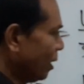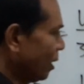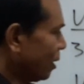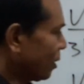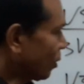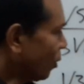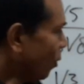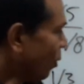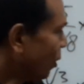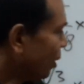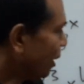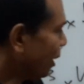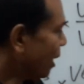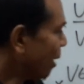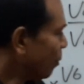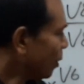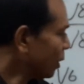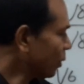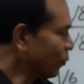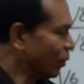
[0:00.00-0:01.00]
So all the
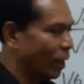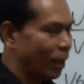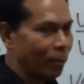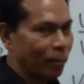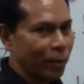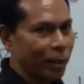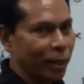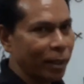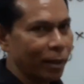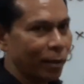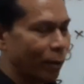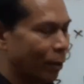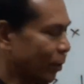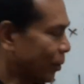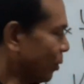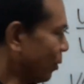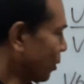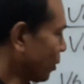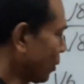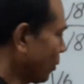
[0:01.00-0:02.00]
numbers we have here
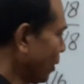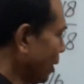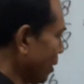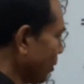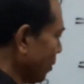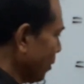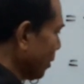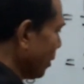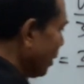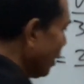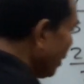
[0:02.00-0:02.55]
also square root.